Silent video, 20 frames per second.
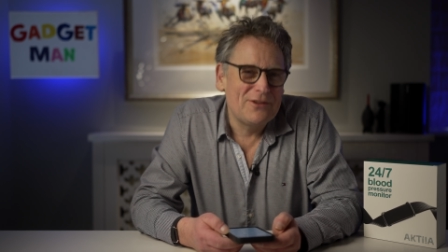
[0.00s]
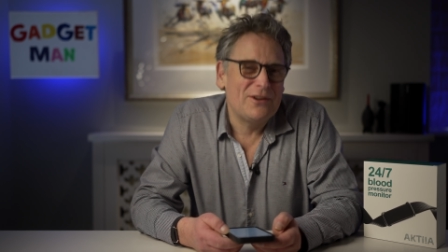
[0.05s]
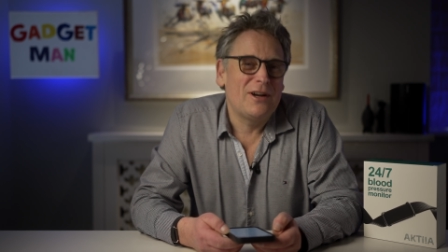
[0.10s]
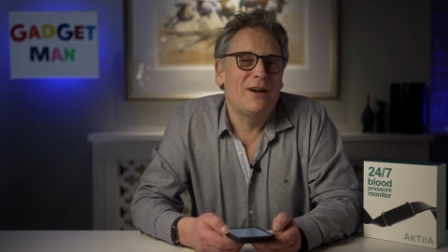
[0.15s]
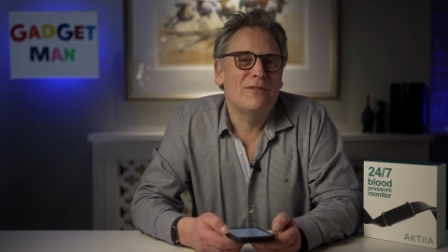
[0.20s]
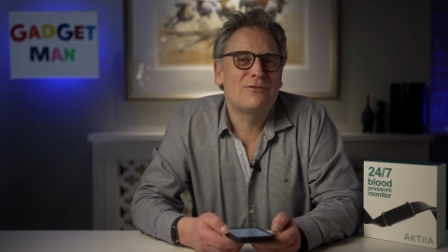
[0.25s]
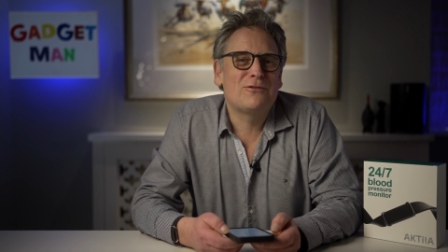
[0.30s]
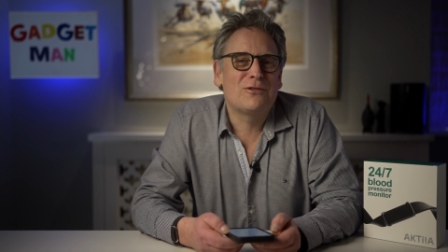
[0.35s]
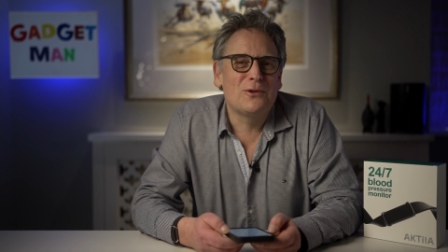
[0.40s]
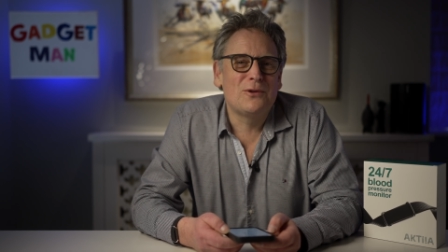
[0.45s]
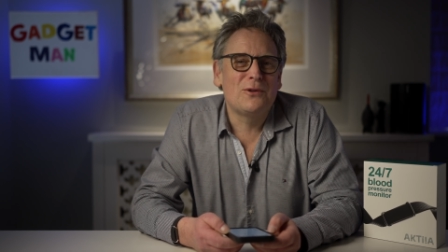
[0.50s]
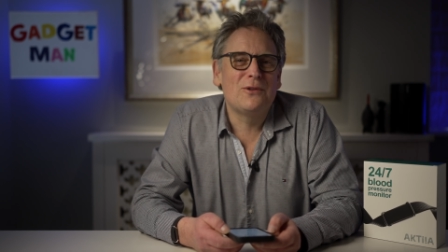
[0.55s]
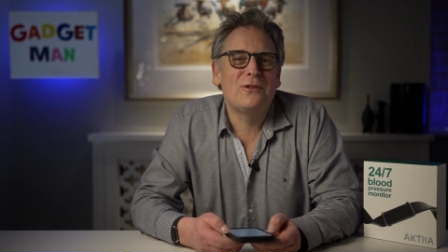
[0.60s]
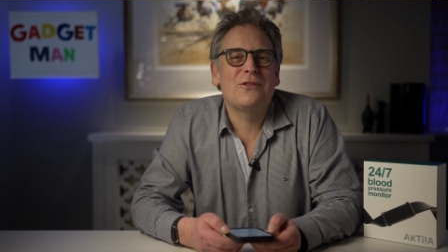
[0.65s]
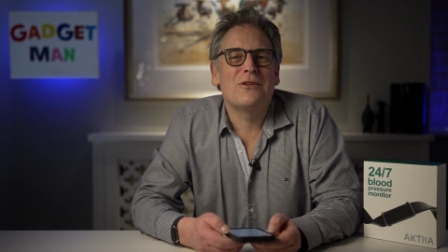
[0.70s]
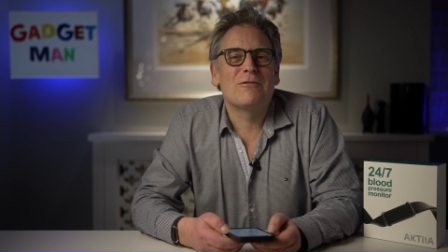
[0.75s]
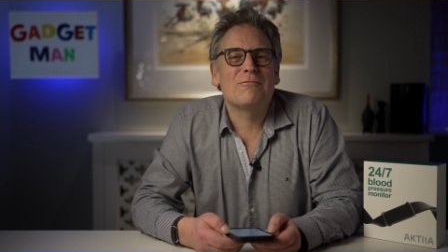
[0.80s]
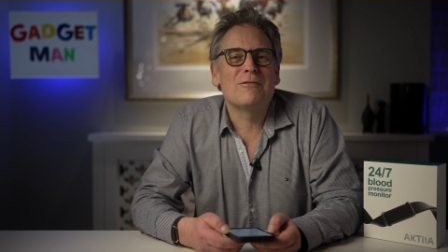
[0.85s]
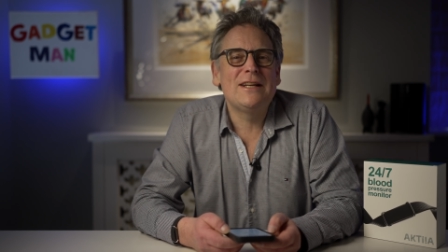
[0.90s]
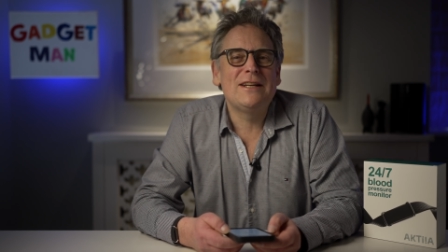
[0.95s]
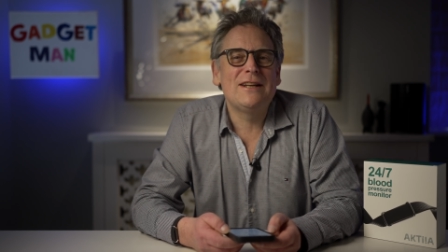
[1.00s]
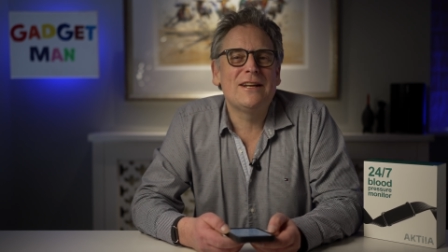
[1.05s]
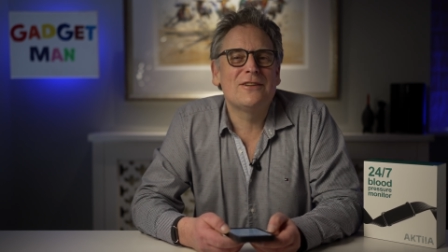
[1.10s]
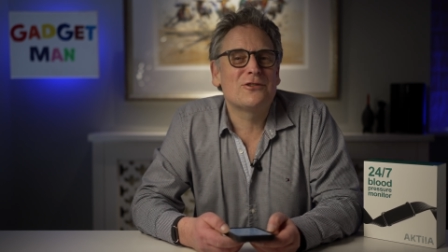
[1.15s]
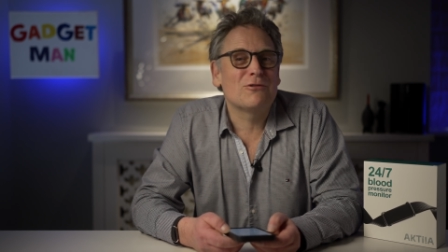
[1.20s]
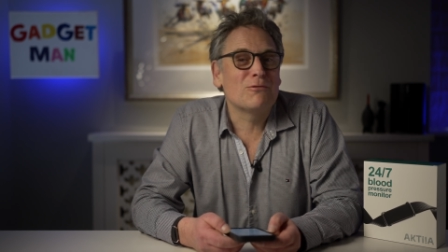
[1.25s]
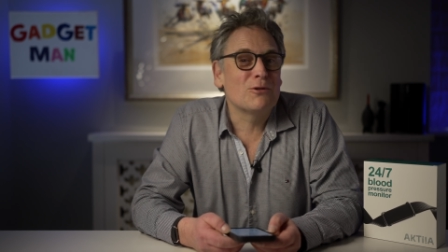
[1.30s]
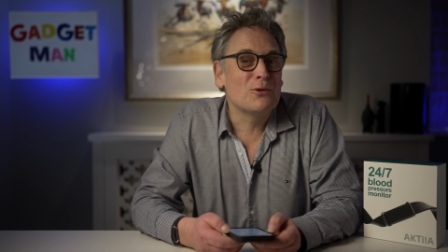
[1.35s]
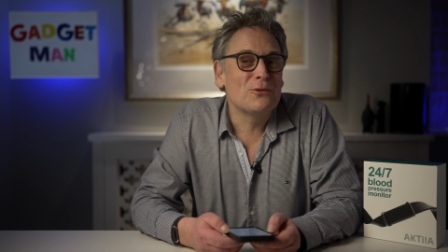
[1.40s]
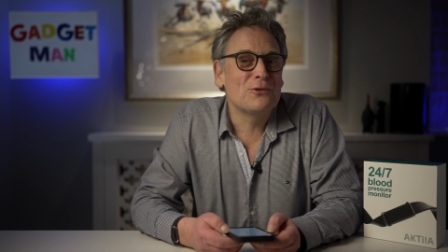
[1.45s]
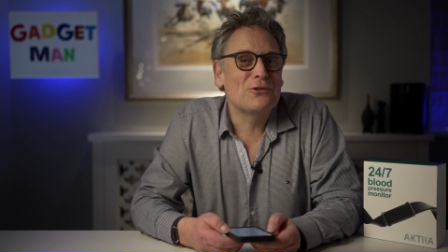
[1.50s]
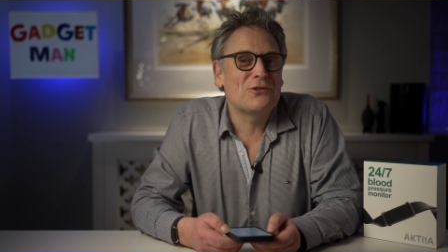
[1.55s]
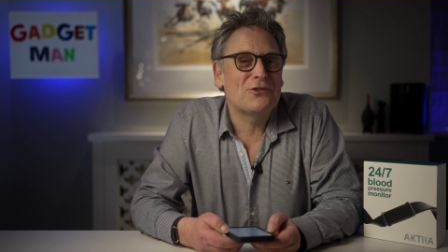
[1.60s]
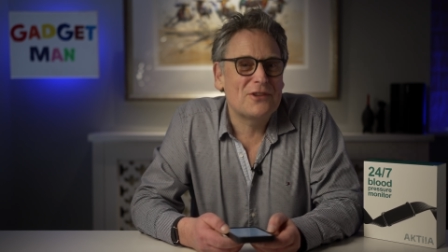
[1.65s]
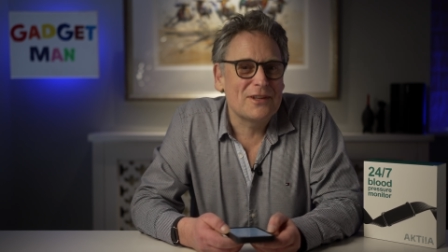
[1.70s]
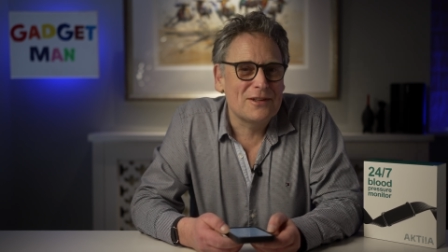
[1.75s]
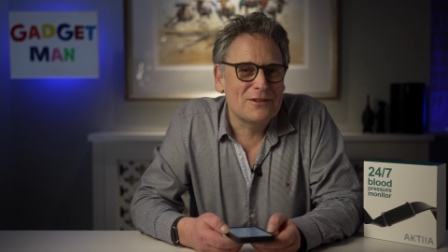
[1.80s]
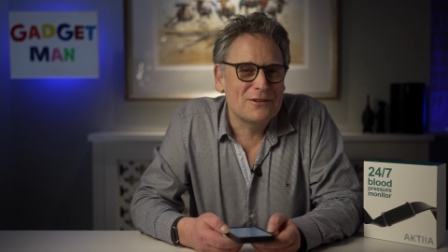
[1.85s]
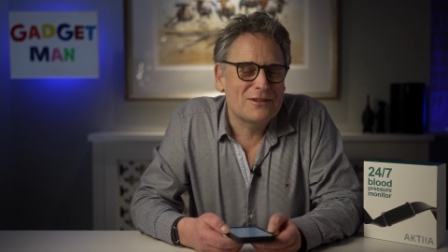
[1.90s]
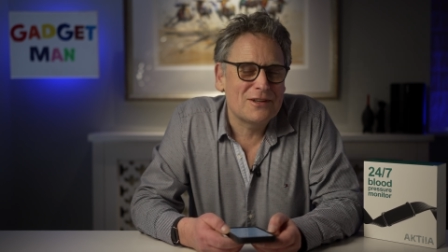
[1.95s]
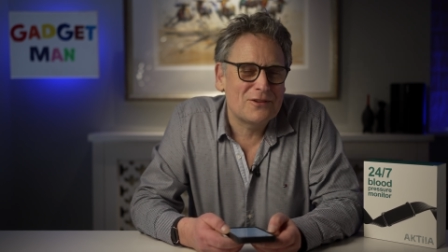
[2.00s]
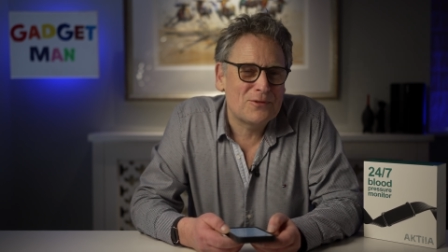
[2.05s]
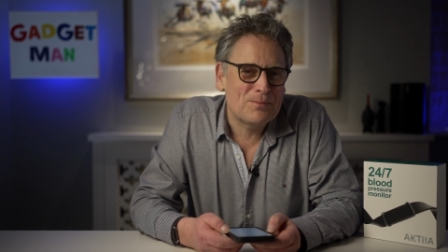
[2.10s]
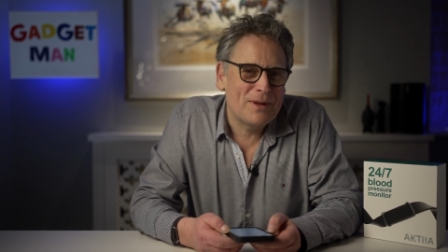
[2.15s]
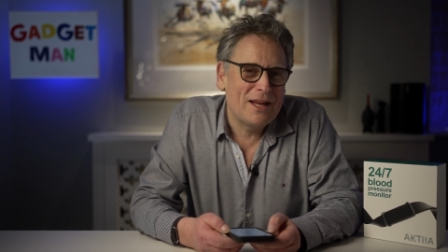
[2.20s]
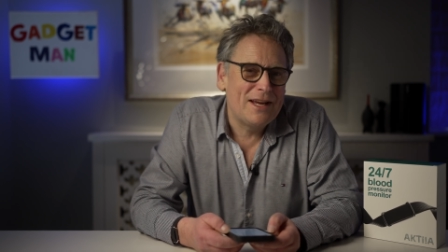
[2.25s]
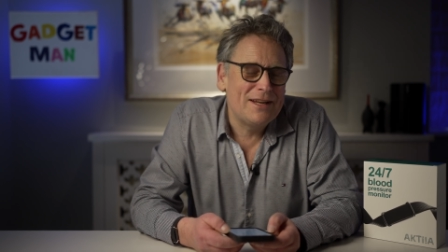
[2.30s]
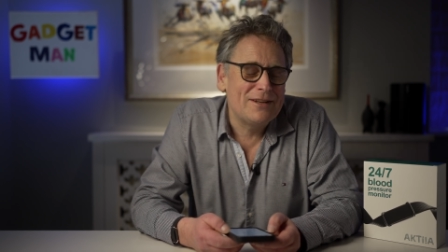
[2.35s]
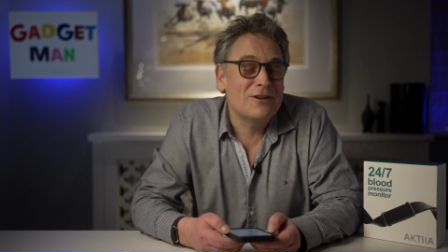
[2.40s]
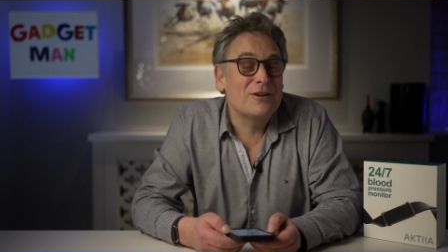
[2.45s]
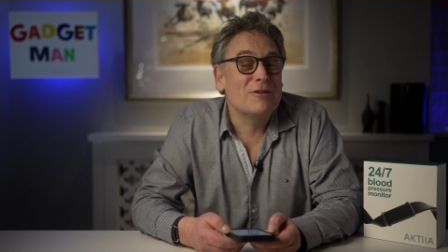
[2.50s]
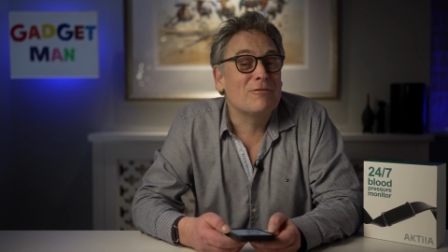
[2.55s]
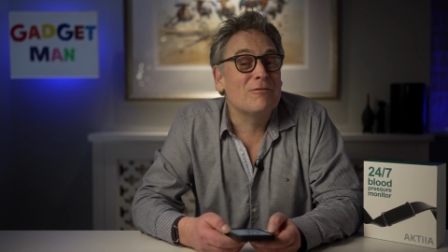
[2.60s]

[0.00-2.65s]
After all, the readings are all still displayed in a